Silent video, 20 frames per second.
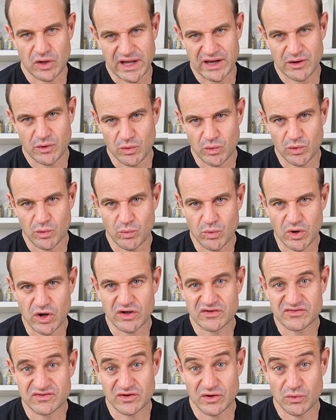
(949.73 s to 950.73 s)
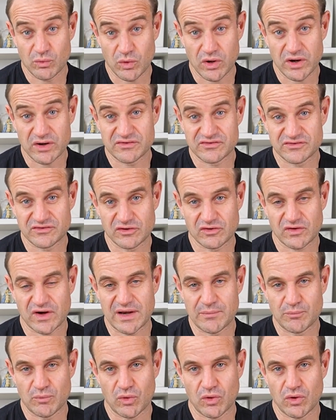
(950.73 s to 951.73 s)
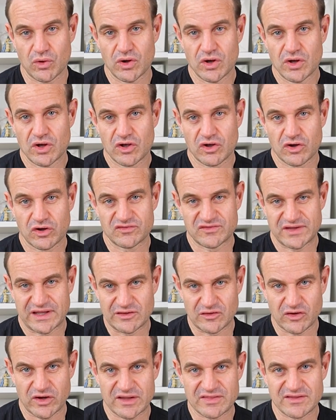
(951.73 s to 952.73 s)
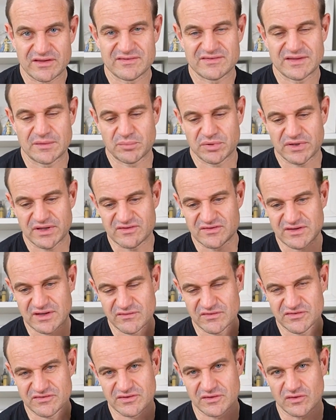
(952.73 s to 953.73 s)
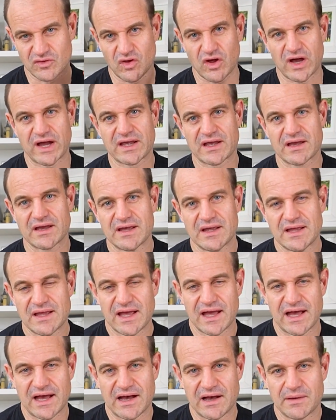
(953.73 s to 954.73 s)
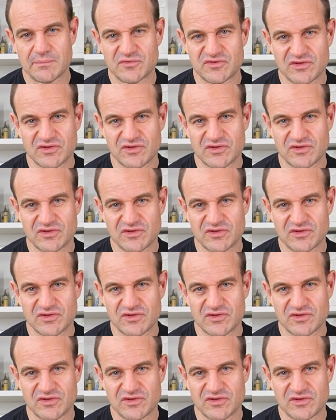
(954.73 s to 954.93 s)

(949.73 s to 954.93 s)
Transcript: how it all works, and you want us to create more content like this, then please give us a like um,